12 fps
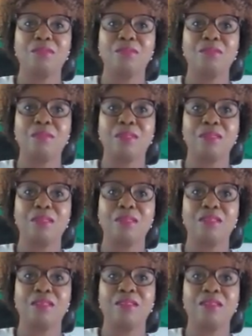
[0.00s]

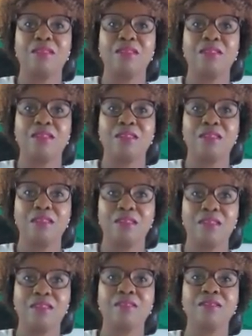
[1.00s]

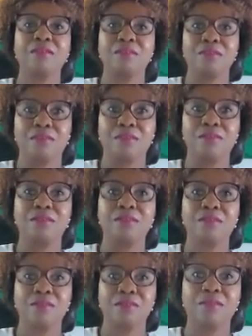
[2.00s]

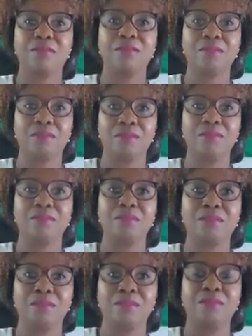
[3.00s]

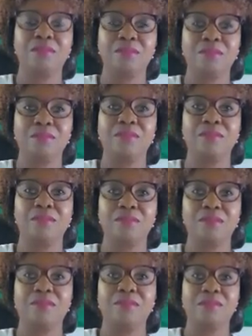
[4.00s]

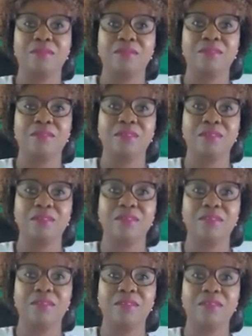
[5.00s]

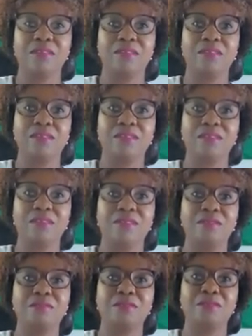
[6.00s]

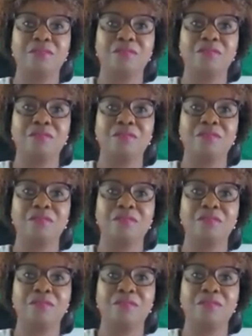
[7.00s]
(not speaking)